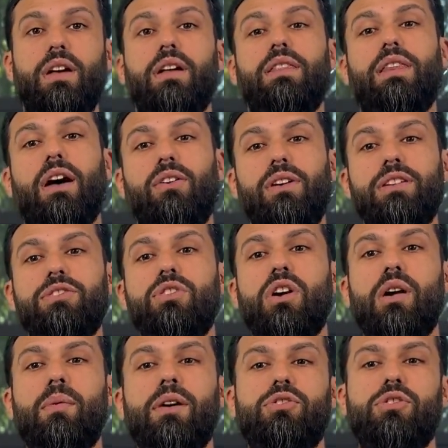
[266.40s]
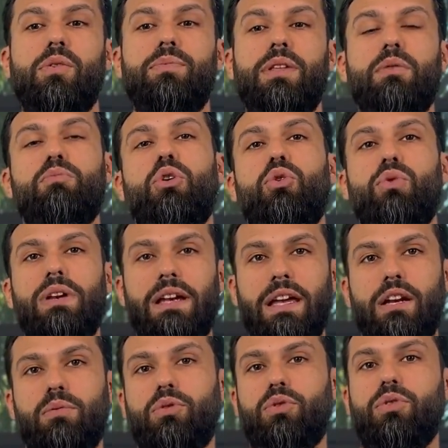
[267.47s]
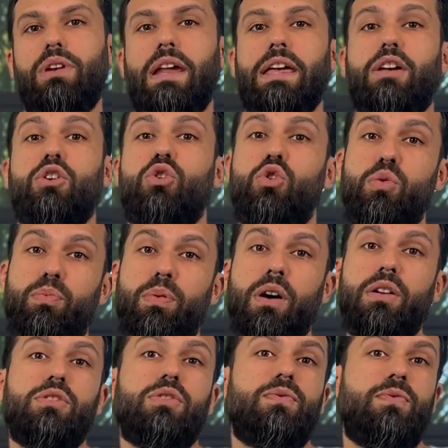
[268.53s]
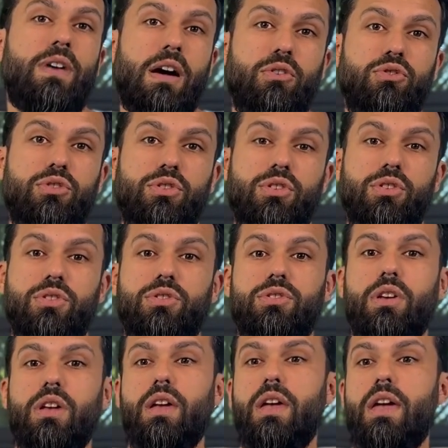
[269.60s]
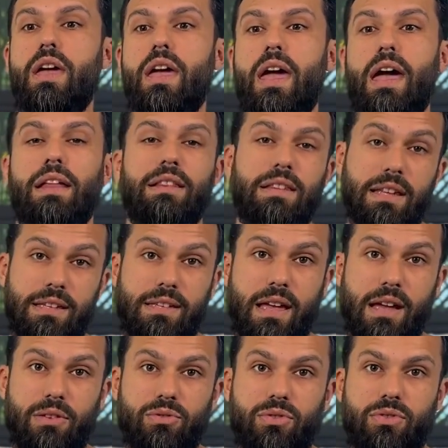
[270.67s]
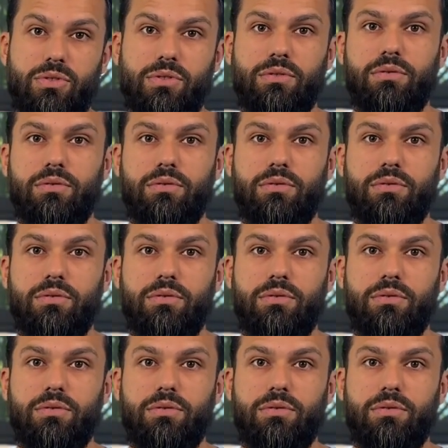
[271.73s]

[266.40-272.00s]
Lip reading: Now let's talk about something more relatable, like coupons, vouchers, and discounts.